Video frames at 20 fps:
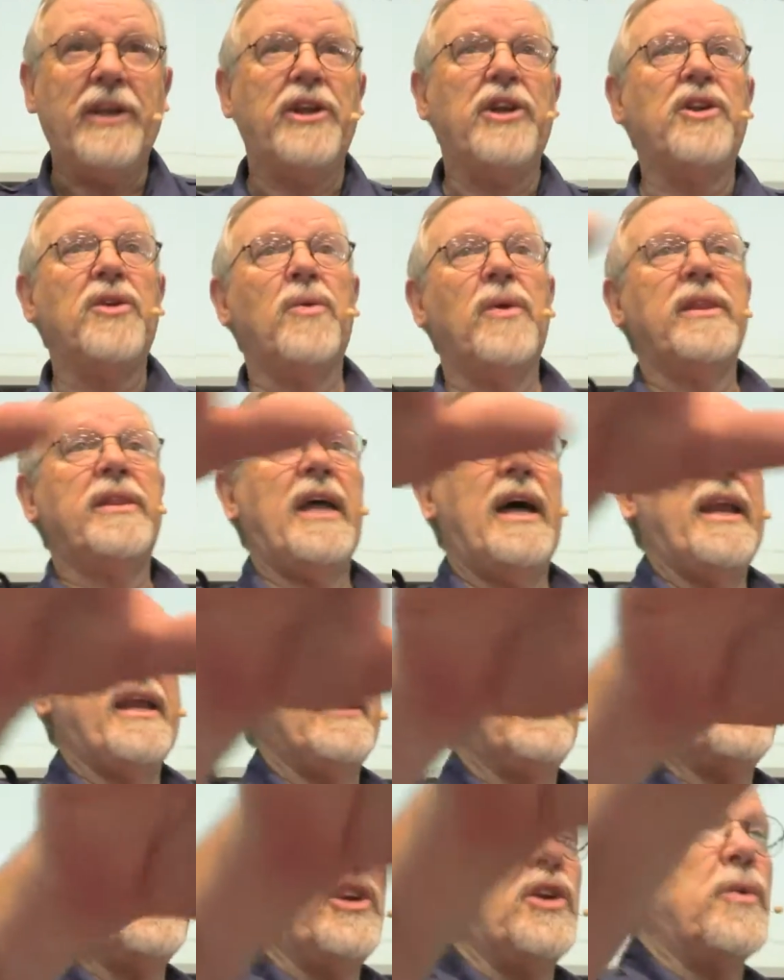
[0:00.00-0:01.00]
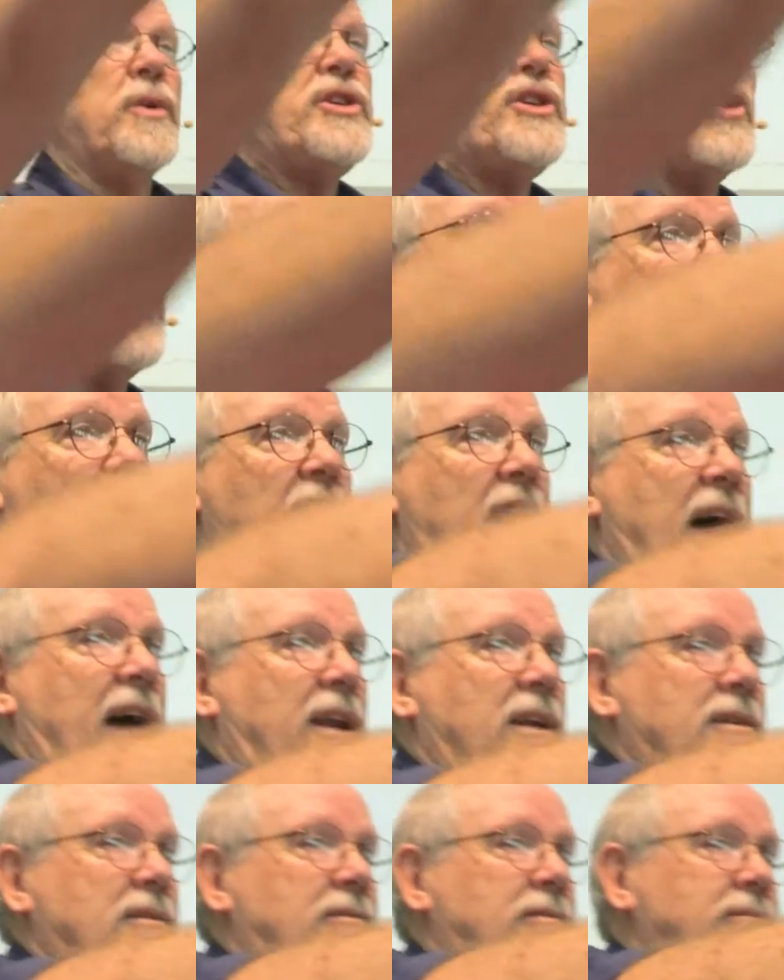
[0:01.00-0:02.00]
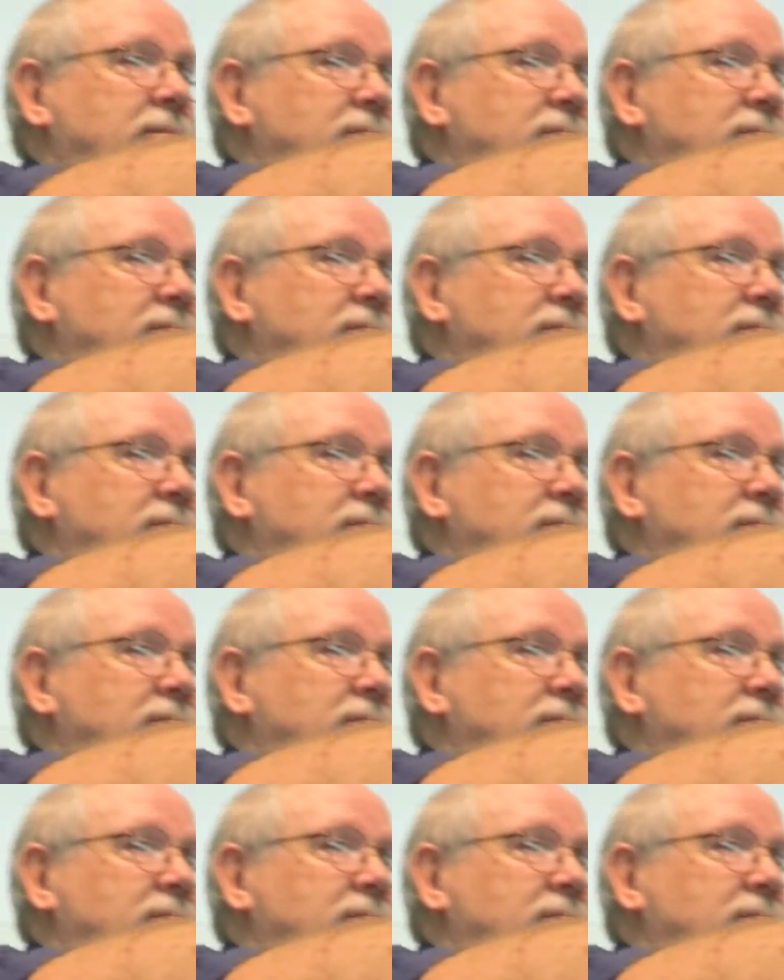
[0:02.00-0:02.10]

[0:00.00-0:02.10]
Do you know what that is? You know what you call that?